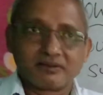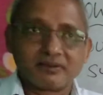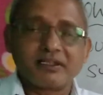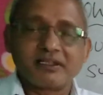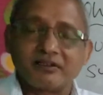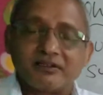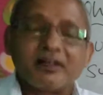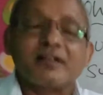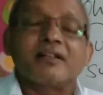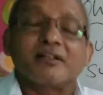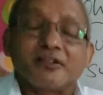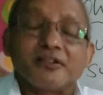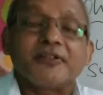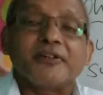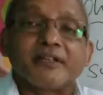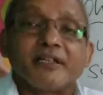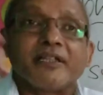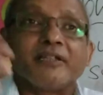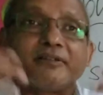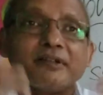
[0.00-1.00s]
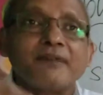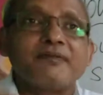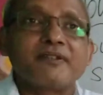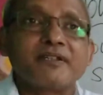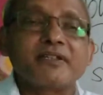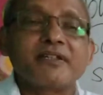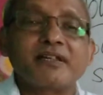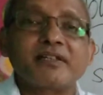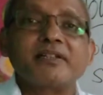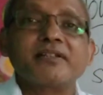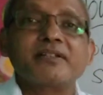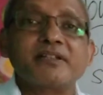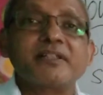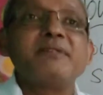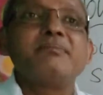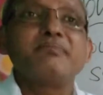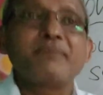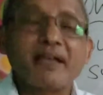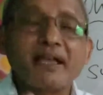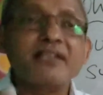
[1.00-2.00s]
Okay, you have started
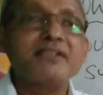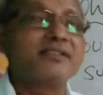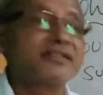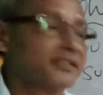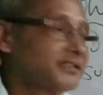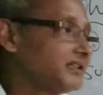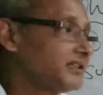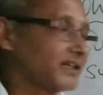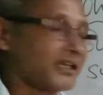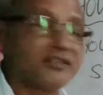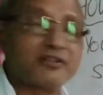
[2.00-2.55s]
imagining